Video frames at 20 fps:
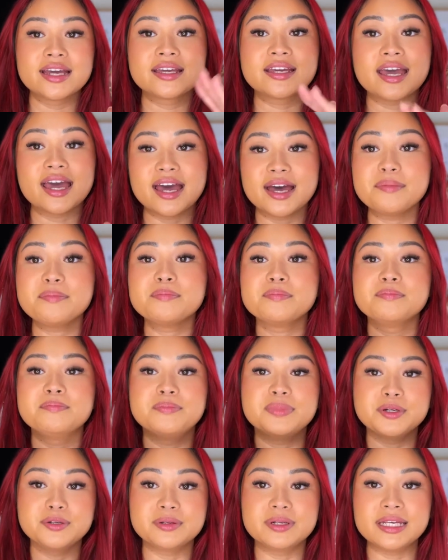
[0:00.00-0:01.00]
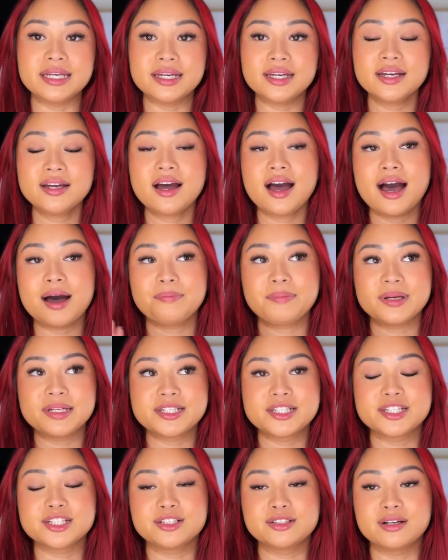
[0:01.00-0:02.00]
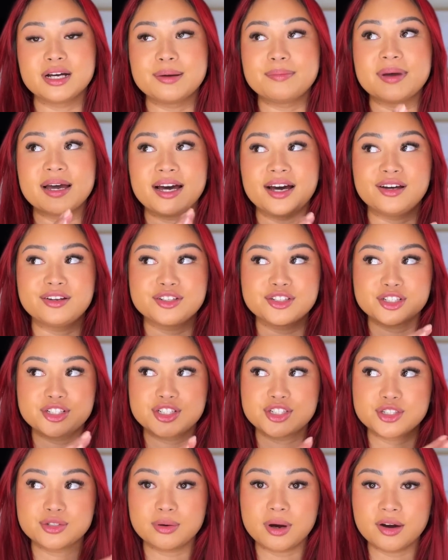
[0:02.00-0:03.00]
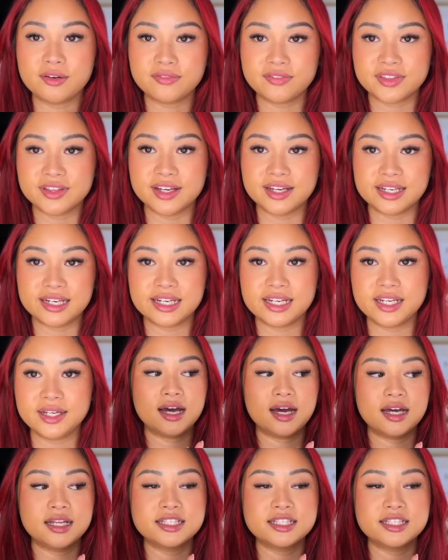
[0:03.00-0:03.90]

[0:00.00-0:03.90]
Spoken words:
kept building up until about 12:30.